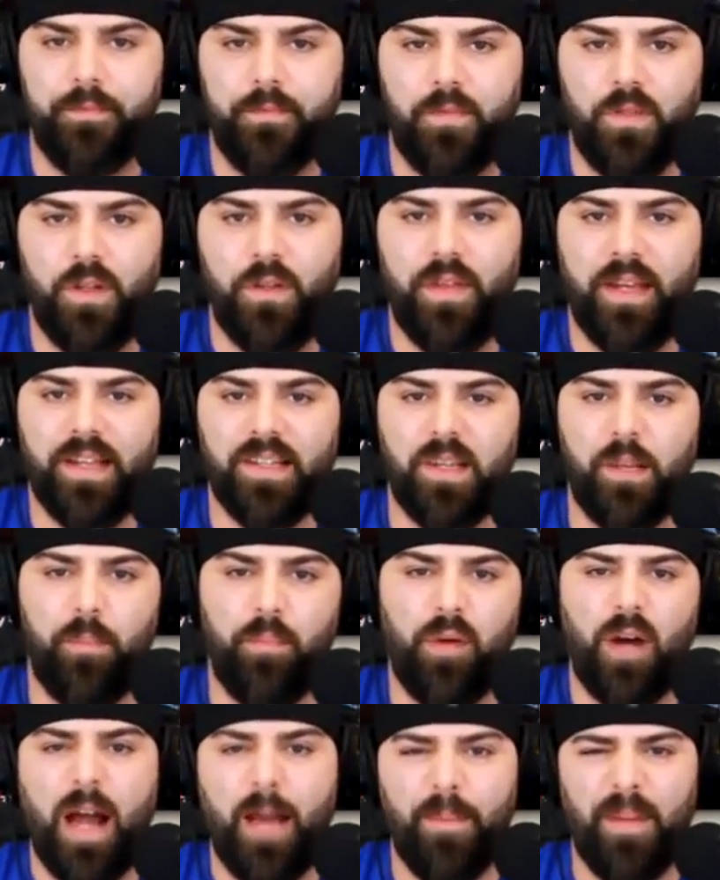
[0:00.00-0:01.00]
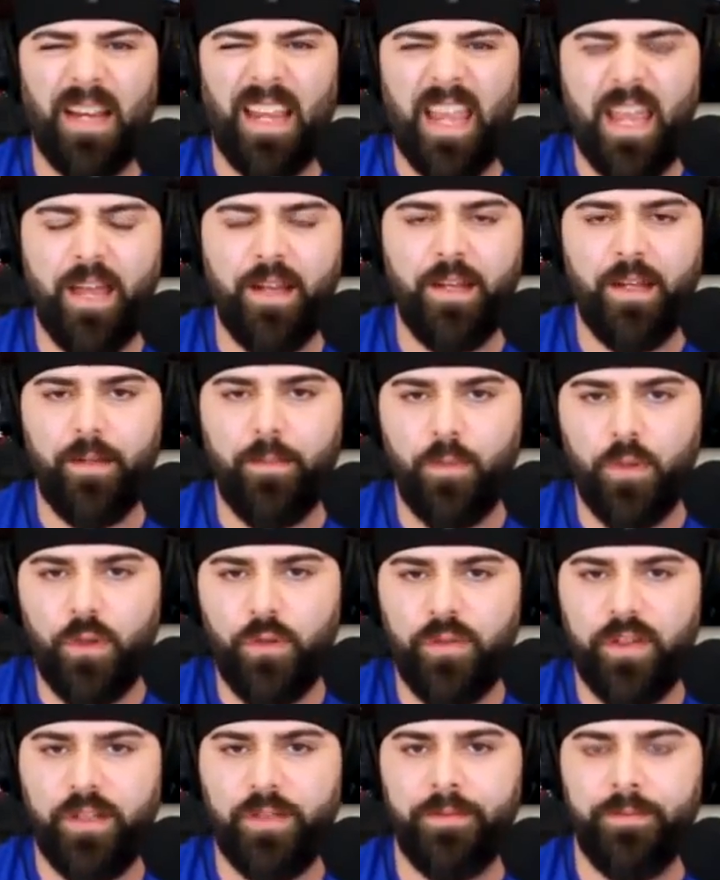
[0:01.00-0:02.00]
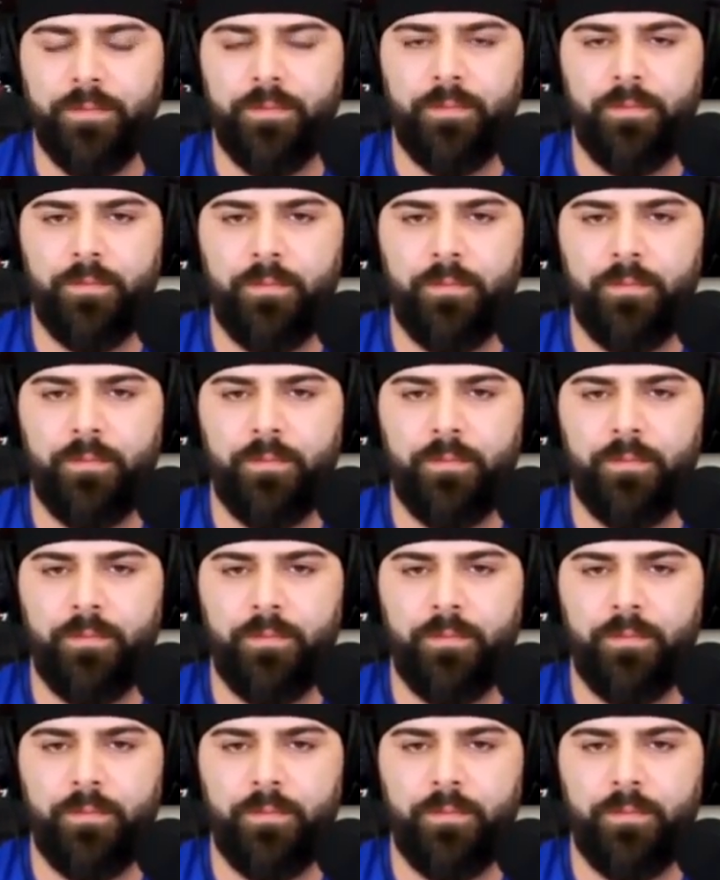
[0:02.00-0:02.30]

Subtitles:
Do you think it's a propaganda movie?